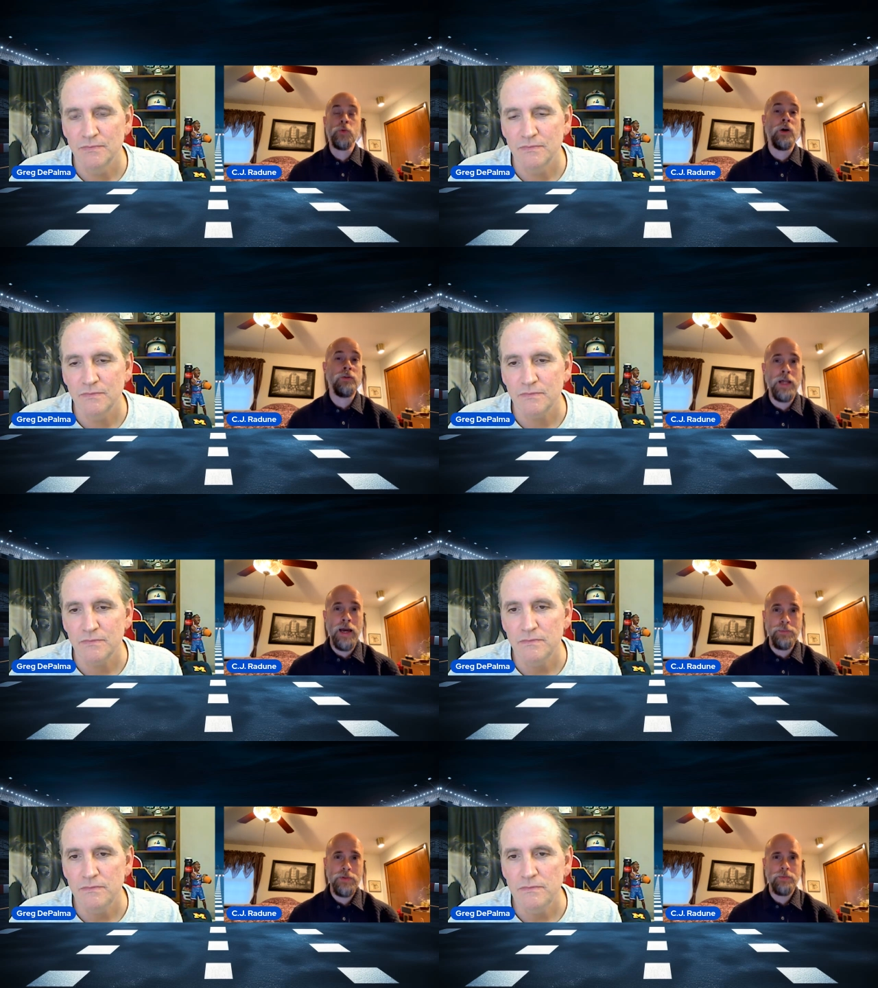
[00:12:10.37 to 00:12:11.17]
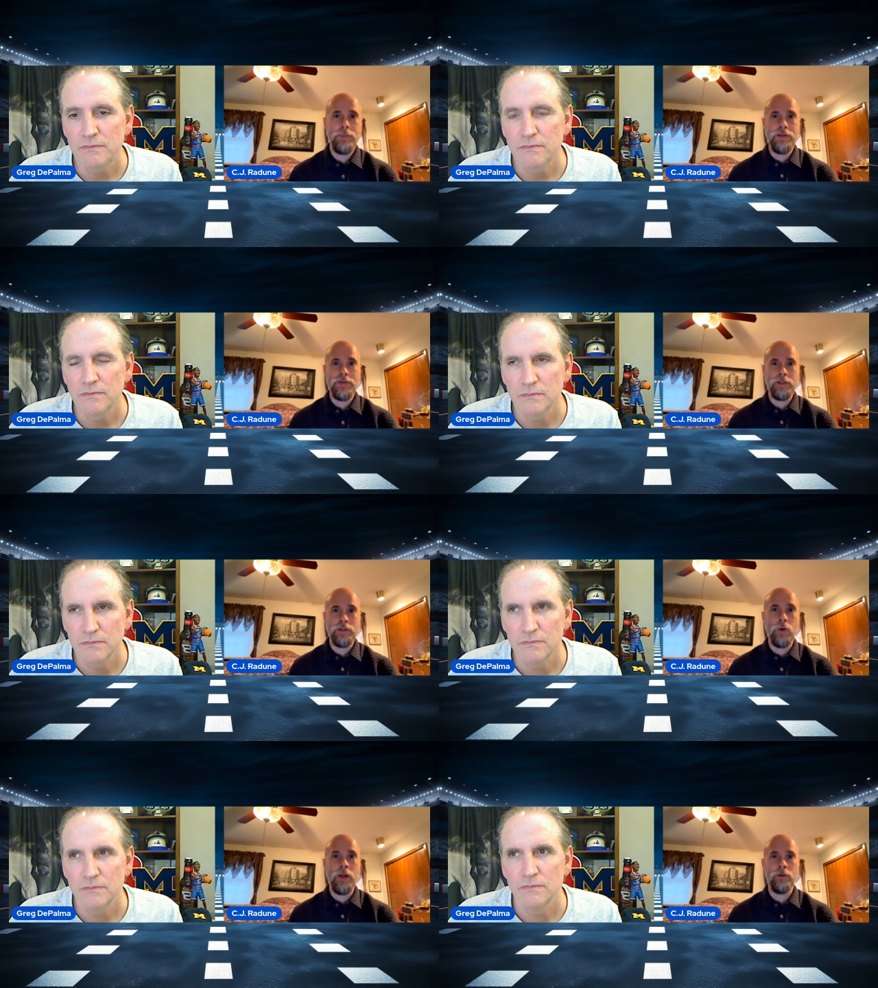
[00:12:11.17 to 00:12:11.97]
Speaker 1: 12 laps, basically,
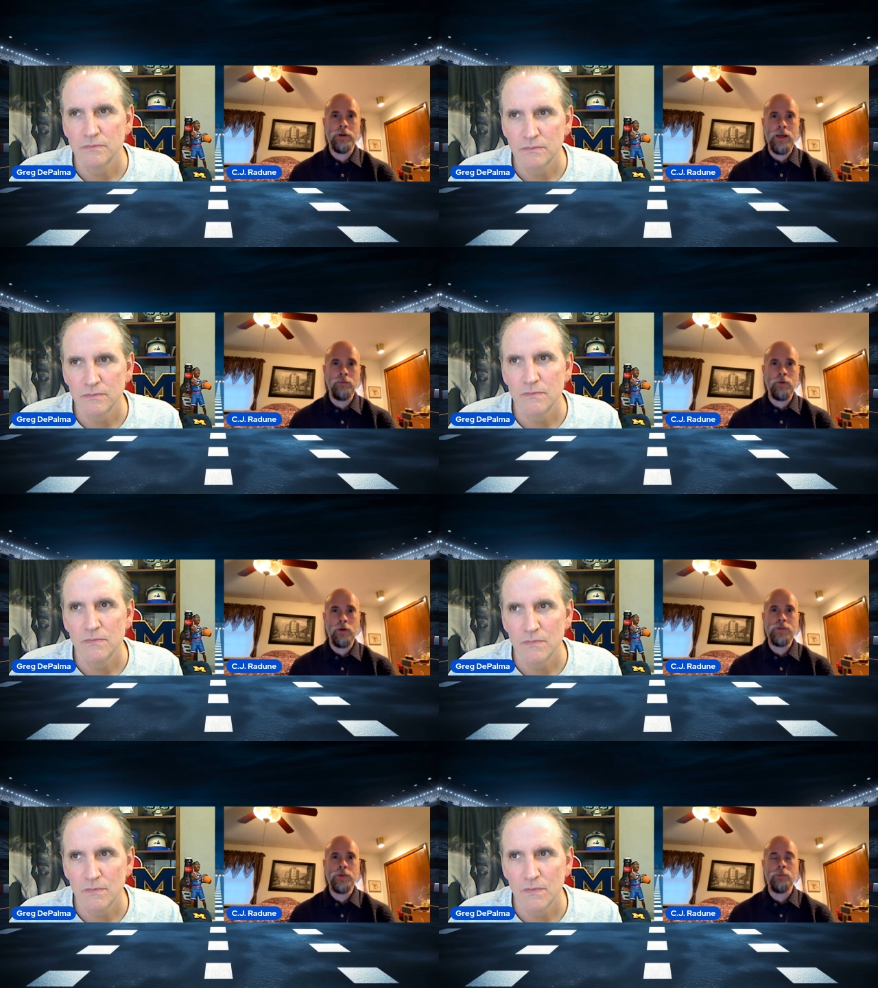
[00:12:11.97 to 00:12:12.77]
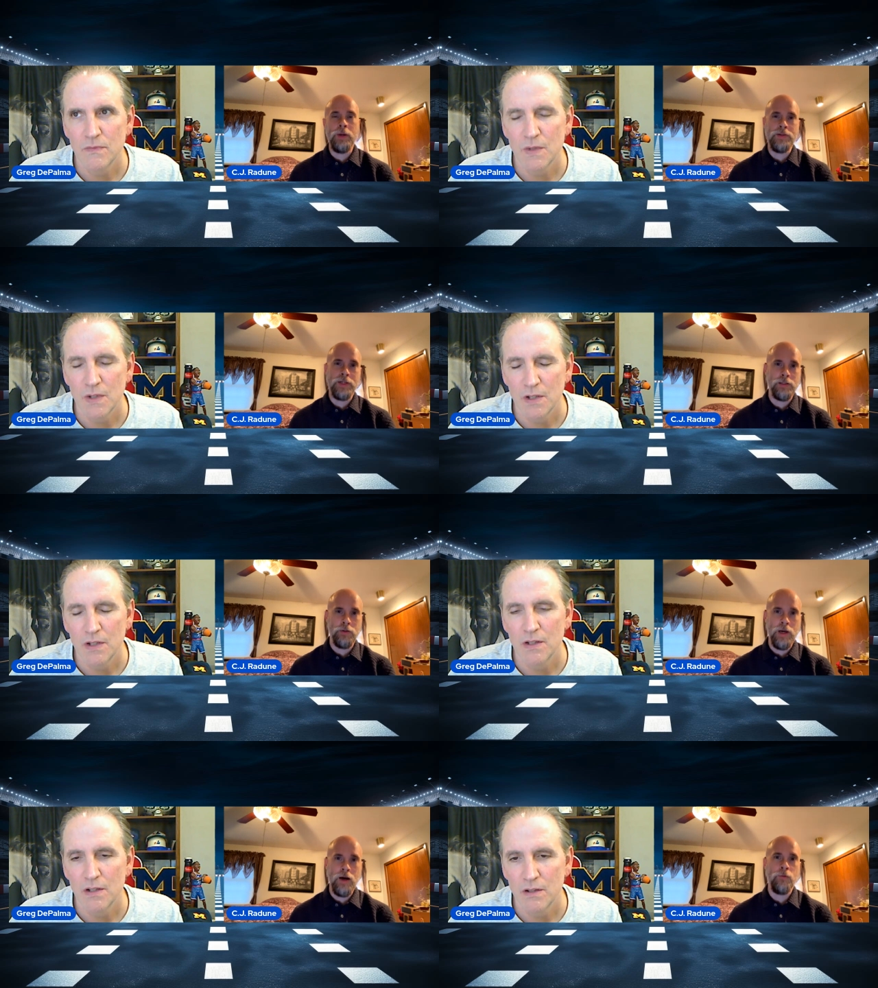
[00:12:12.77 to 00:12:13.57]
whatever came first. So basically
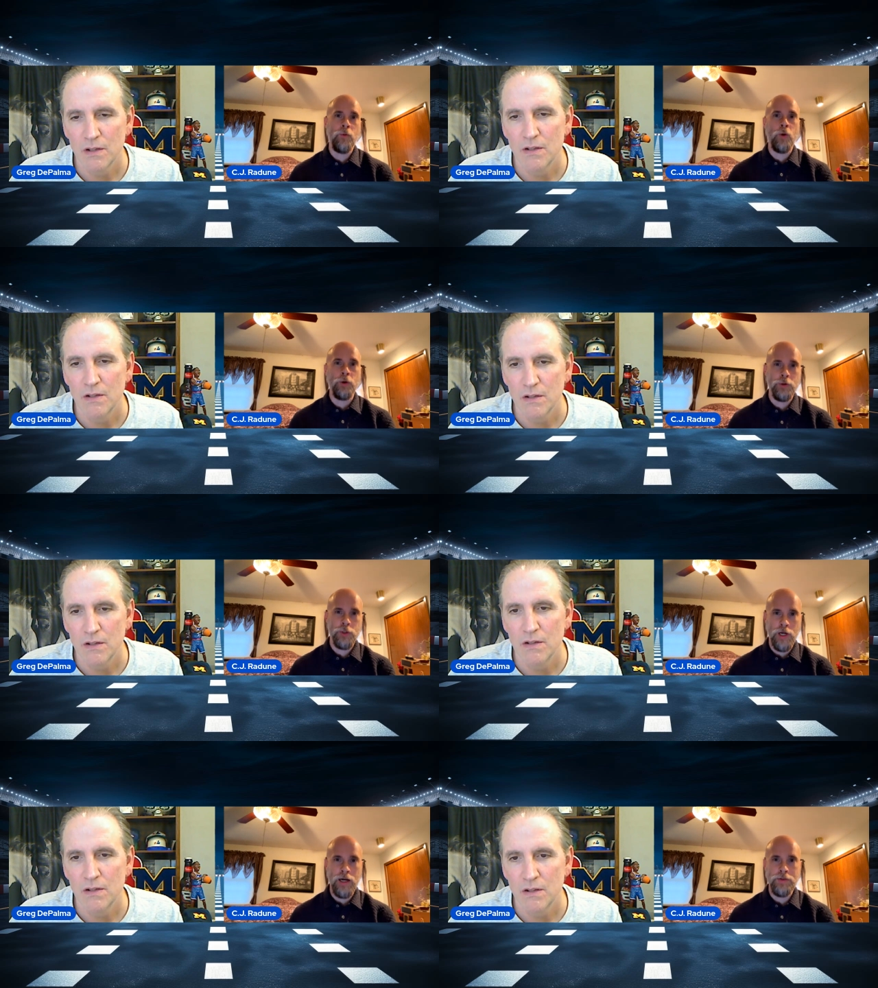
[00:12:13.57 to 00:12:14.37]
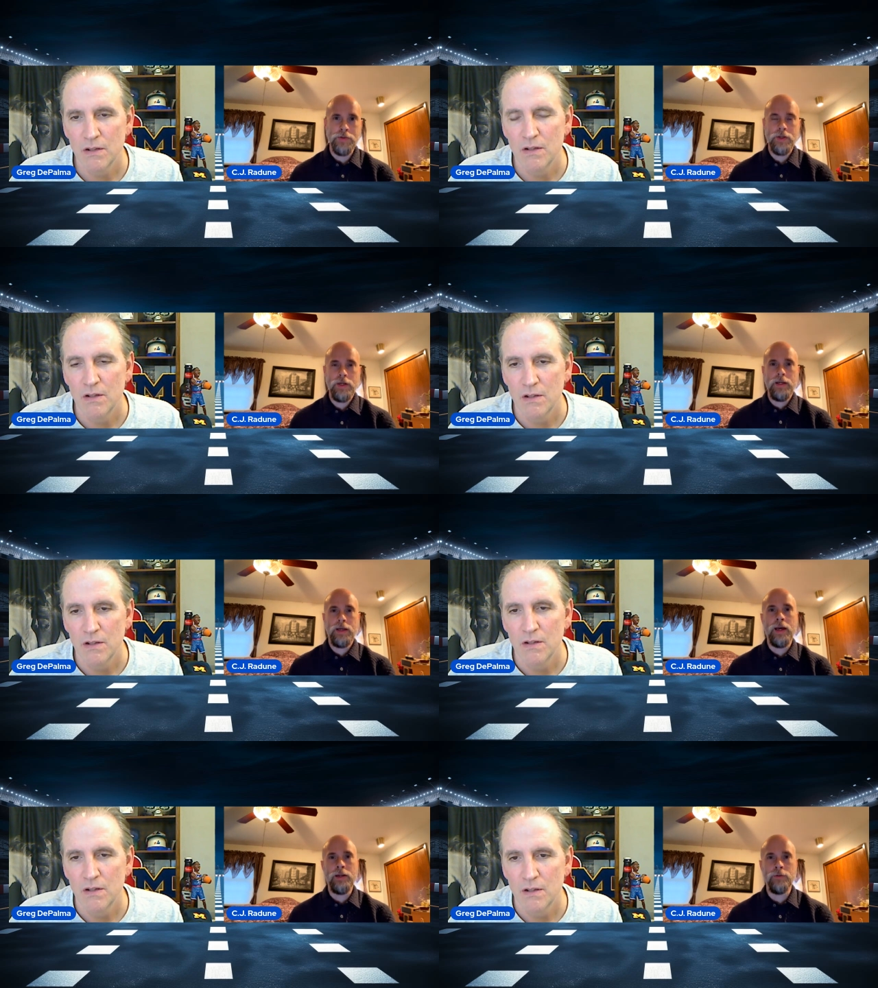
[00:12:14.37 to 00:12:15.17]
you got 4 shots
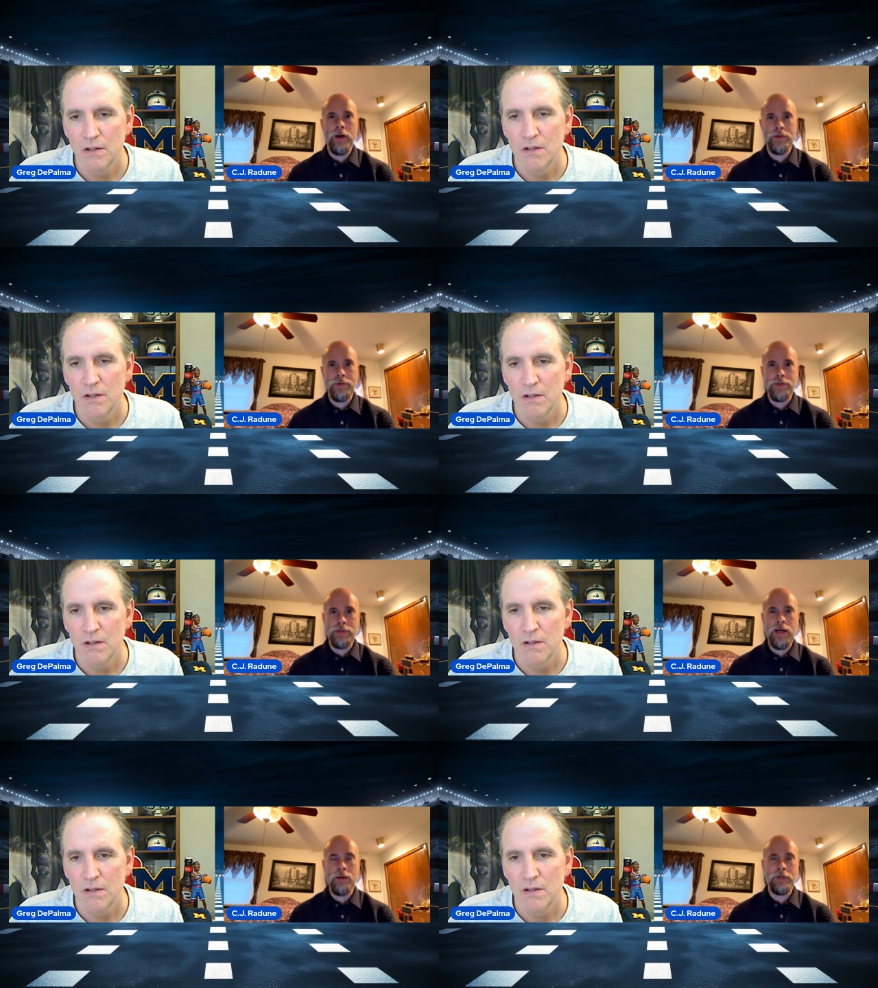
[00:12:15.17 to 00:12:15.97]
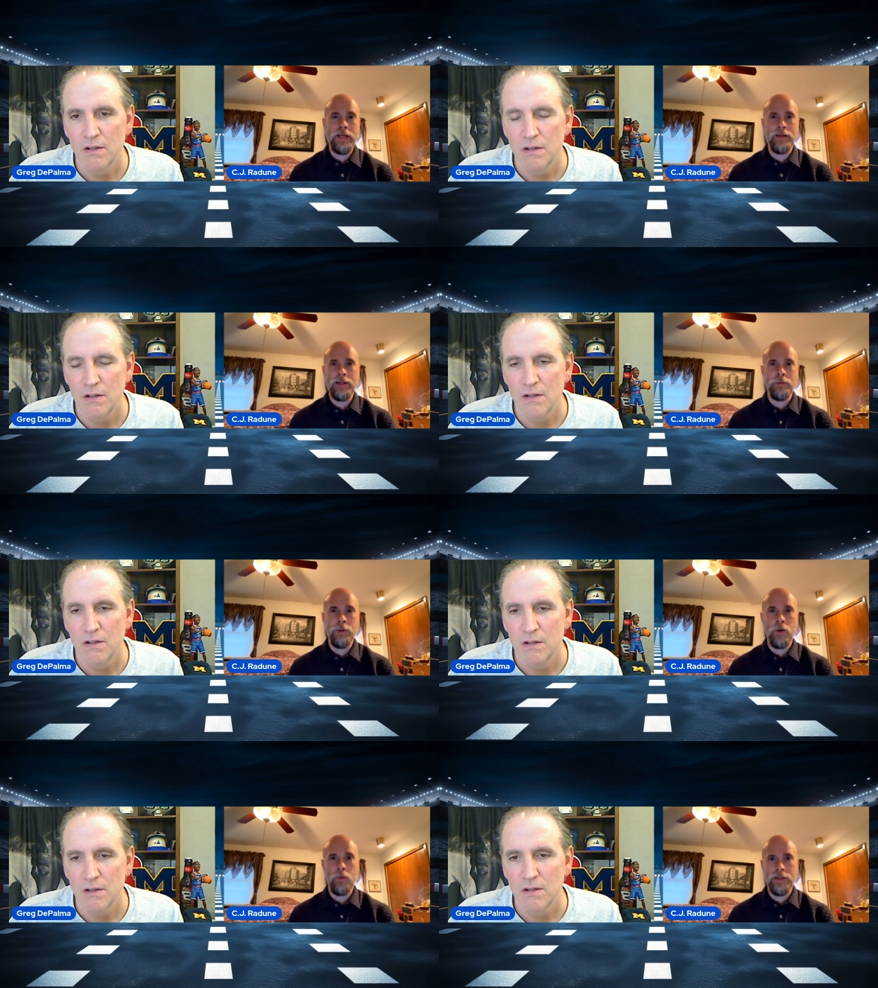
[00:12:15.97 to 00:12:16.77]
at your fastest lap, and you had to get them
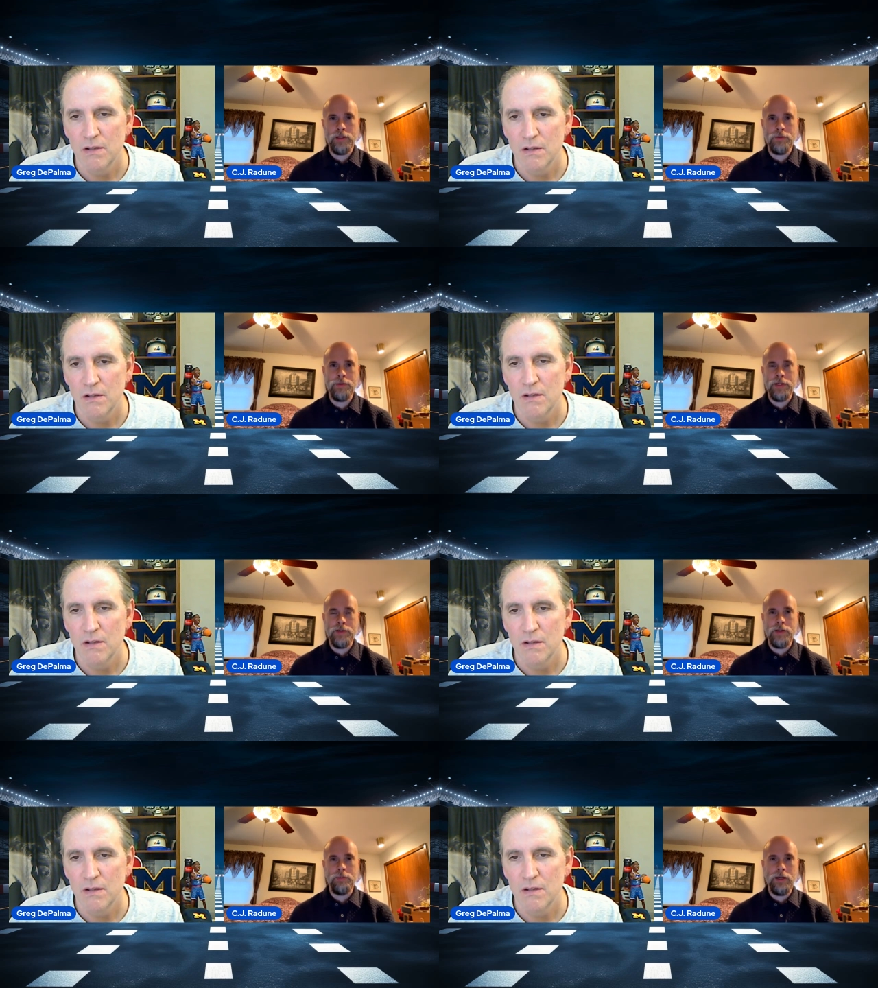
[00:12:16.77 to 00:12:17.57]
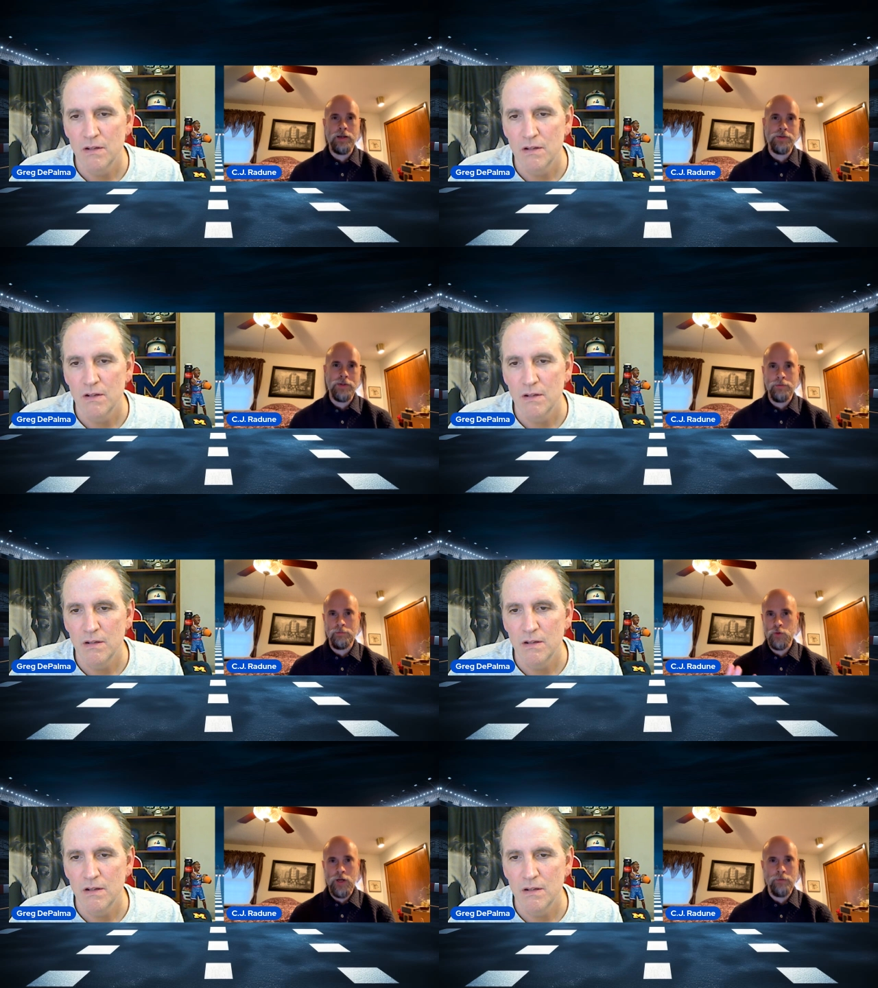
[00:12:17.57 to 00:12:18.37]
all within 60 minutes,
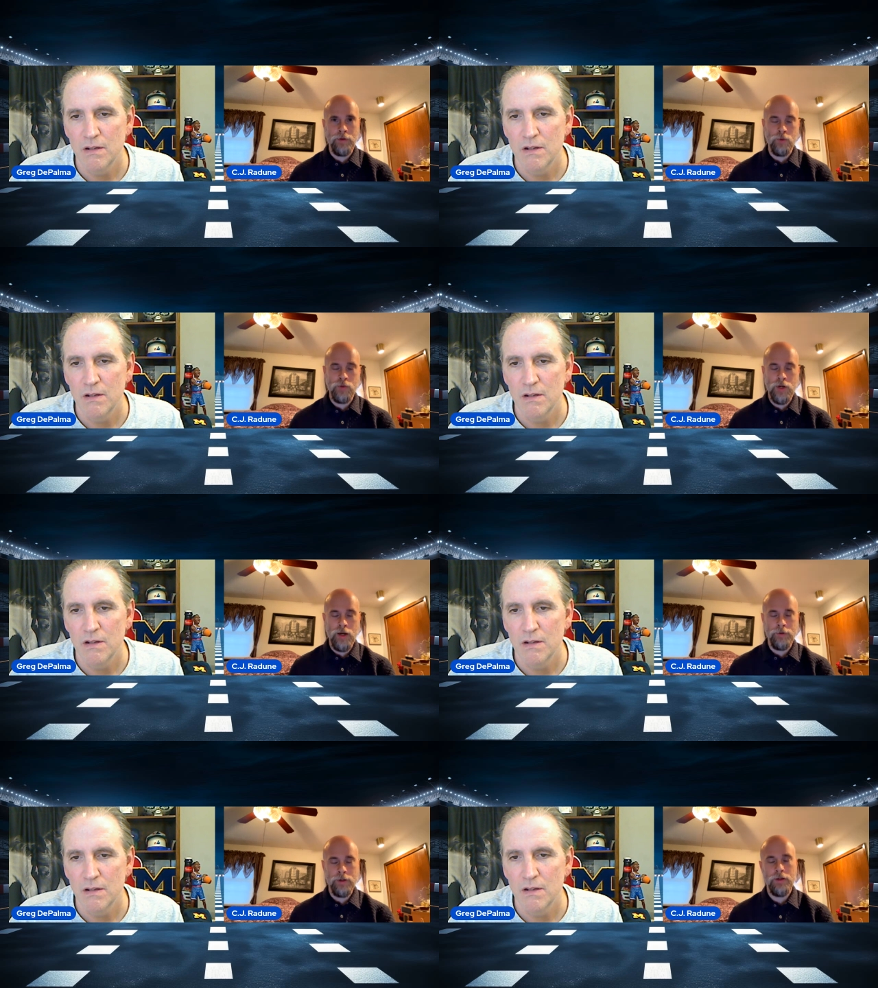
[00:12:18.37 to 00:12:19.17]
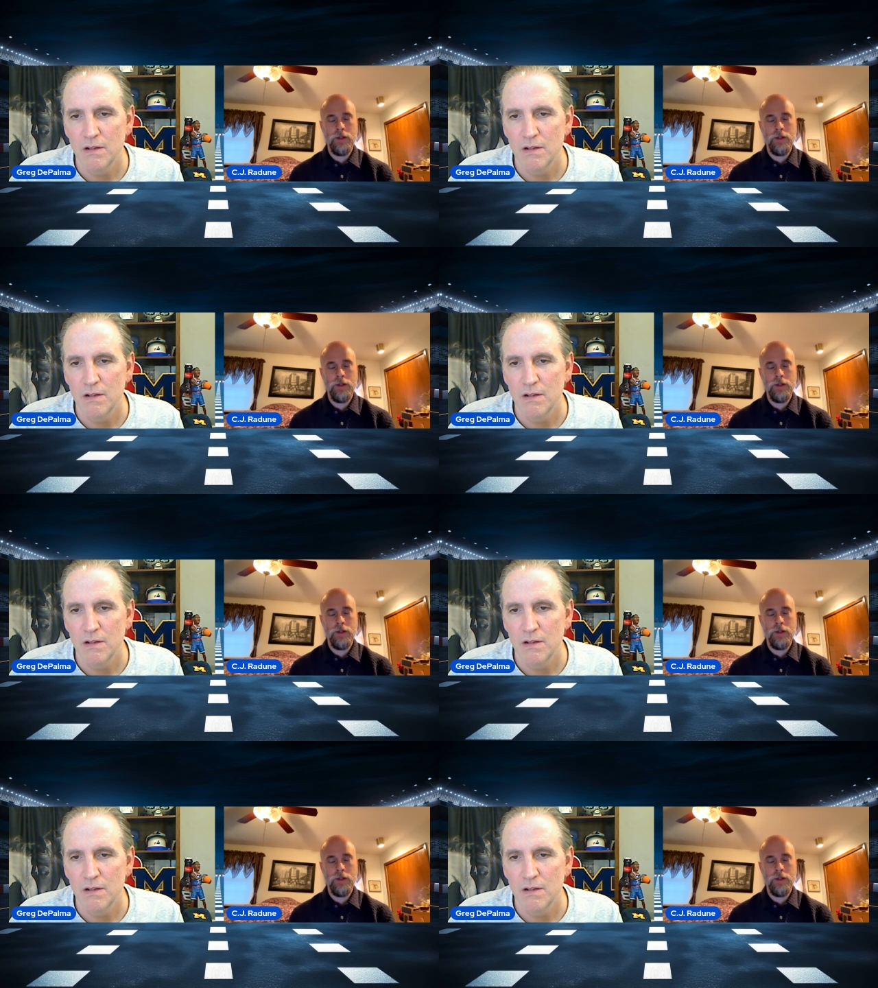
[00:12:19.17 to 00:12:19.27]
and traffic was traffic.